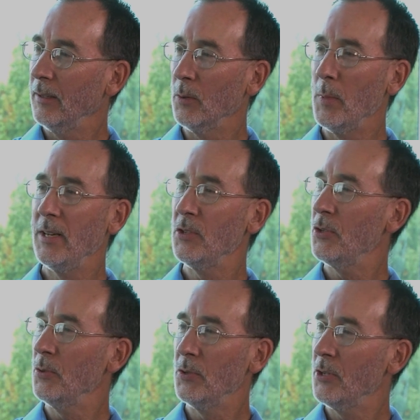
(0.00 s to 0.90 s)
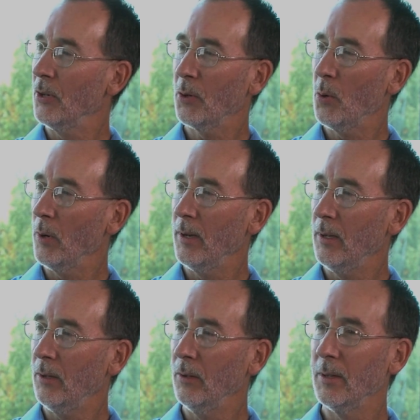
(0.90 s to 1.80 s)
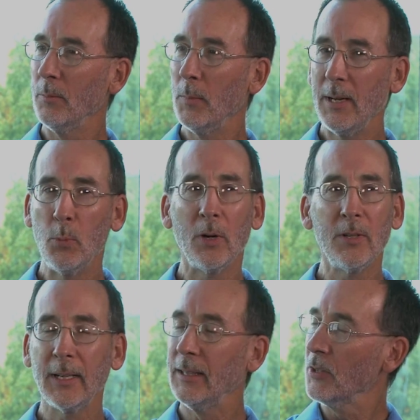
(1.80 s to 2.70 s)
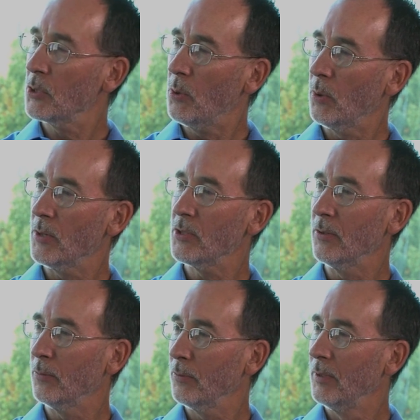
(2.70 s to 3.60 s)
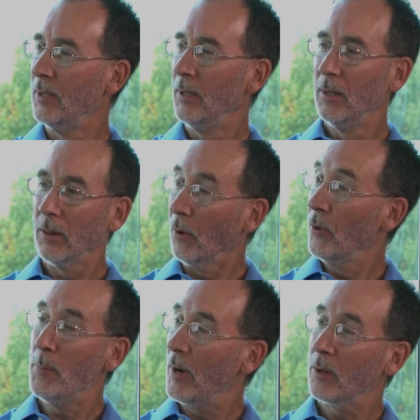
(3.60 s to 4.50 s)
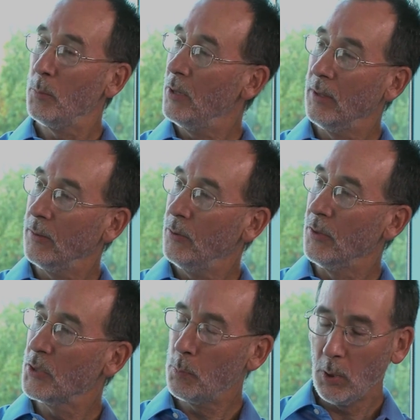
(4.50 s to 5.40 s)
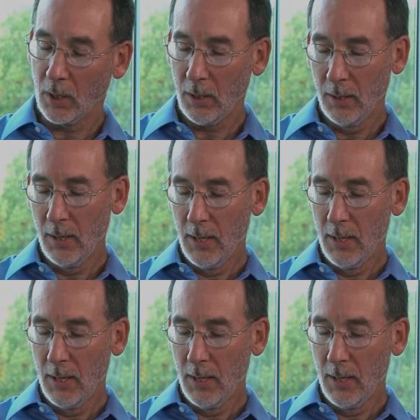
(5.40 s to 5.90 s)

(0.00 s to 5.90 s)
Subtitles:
You know, many students here at Cornell and many more taking this course have learned about computing through this book.